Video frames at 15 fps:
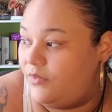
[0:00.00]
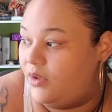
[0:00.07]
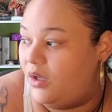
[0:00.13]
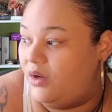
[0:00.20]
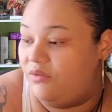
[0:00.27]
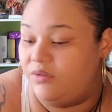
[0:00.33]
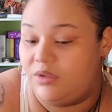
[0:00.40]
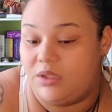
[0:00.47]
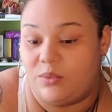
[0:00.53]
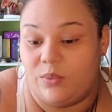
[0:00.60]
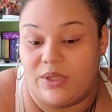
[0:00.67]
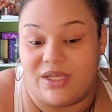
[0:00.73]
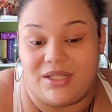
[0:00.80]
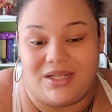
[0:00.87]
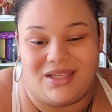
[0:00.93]
a really
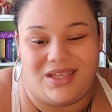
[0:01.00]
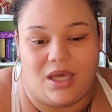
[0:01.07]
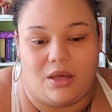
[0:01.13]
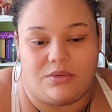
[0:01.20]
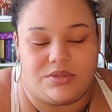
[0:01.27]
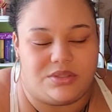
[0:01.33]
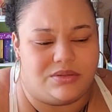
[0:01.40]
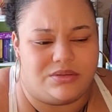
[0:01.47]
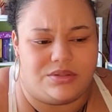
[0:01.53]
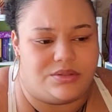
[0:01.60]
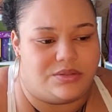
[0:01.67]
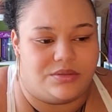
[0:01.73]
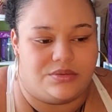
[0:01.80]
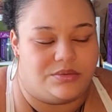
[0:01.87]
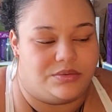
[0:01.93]
wicked encounter
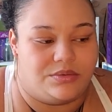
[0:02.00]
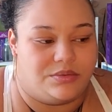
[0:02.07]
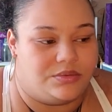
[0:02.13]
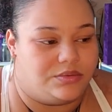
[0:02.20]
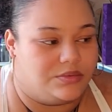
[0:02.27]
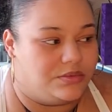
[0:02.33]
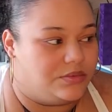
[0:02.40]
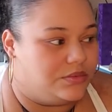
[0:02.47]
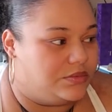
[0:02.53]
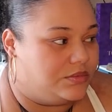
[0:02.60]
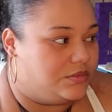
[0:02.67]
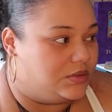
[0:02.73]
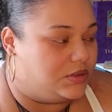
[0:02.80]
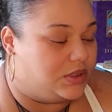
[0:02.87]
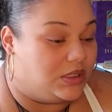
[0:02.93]
to
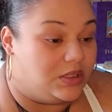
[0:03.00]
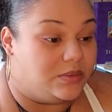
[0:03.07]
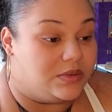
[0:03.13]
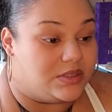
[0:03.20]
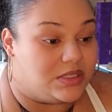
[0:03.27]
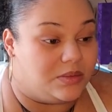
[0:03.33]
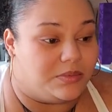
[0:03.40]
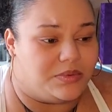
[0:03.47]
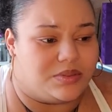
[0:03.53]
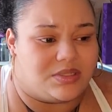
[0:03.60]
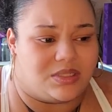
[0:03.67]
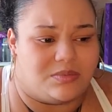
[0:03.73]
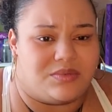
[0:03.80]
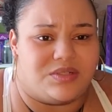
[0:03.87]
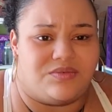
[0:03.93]
dealing with someone, or
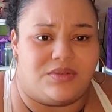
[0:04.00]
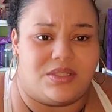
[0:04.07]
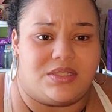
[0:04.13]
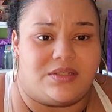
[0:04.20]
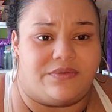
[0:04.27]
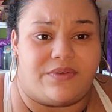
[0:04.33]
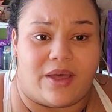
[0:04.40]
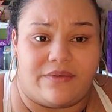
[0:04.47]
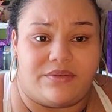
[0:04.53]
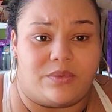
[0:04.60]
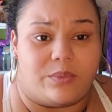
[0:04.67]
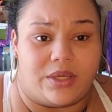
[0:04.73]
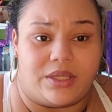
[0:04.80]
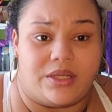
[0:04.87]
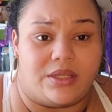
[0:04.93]
someone's really survived a
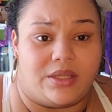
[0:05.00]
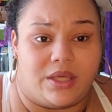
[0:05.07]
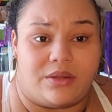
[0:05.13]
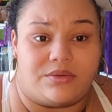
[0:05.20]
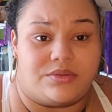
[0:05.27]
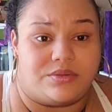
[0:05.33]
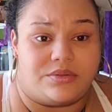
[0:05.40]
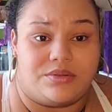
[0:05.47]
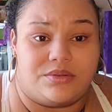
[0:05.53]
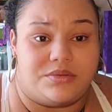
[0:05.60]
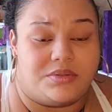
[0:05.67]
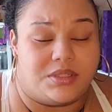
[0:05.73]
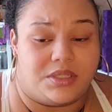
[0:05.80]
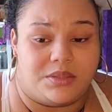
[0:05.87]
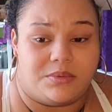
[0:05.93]
wicked encounter to
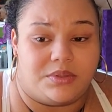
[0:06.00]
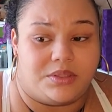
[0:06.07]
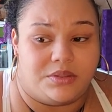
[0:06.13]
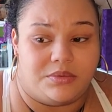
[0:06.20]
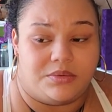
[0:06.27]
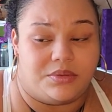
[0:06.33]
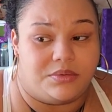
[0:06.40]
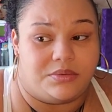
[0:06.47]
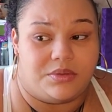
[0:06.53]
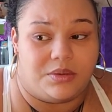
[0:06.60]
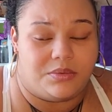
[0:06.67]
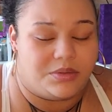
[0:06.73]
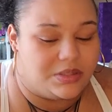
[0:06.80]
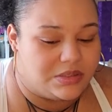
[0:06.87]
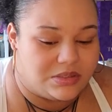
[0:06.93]
dealing with you, and you know
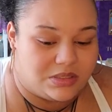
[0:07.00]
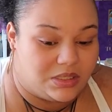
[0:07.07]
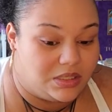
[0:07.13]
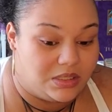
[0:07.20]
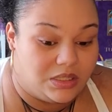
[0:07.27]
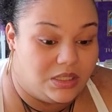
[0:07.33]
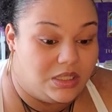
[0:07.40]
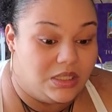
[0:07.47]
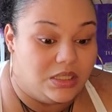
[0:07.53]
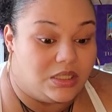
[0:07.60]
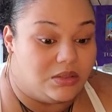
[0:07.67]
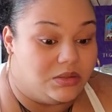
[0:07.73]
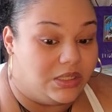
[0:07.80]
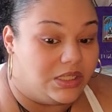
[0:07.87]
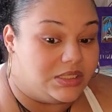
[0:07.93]
this, and
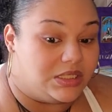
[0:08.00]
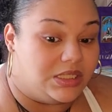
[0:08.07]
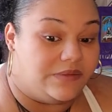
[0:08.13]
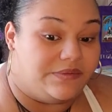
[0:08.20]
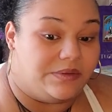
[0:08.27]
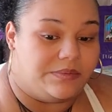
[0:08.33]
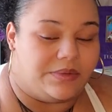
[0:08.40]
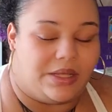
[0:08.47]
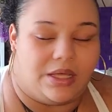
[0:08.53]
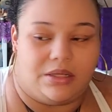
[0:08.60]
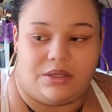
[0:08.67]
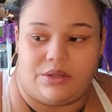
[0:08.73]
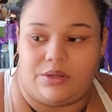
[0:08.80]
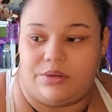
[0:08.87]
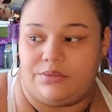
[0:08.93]
you need to leave them the hell
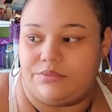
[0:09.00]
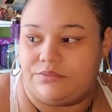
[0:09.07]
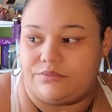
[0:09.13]
alone.